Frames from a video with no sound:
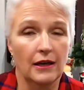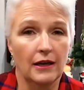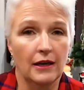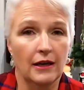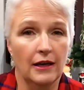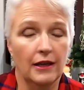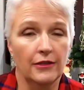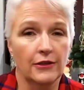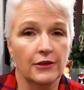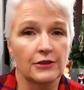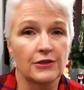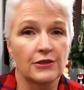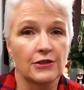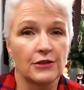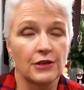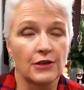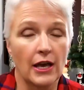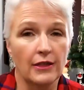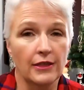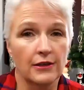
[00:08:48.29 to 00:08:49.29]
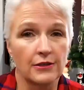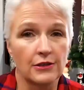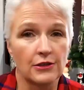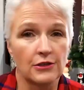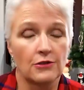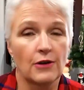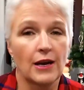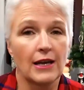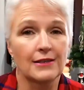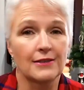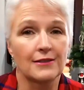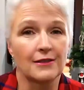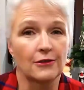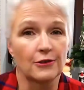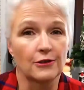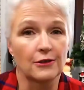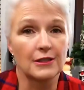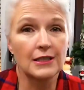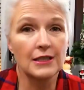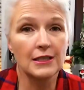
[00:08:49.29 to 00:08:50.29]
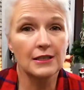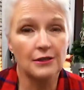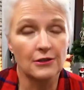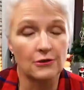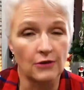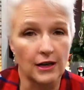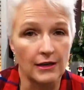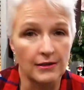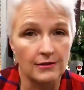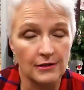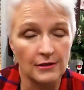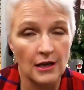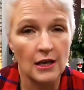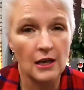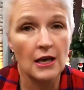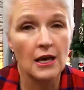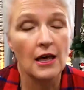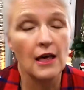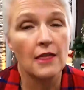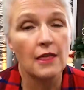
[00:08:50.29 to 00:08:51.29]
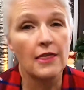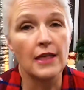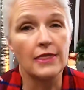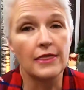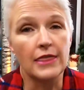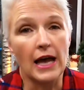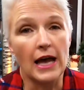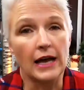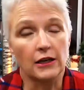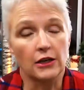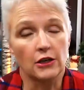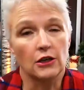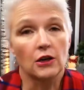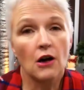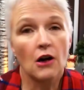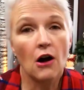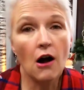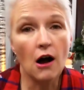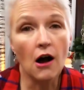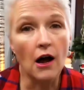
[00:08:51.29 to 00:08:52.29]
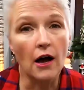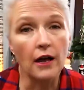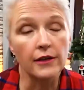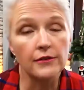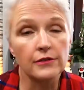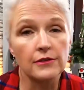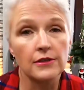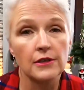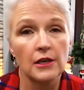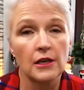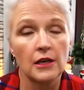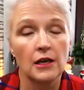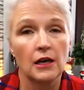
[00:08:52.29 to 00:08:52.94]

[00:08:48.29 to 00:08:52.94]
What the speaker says: and the stress or de-stress that can cause,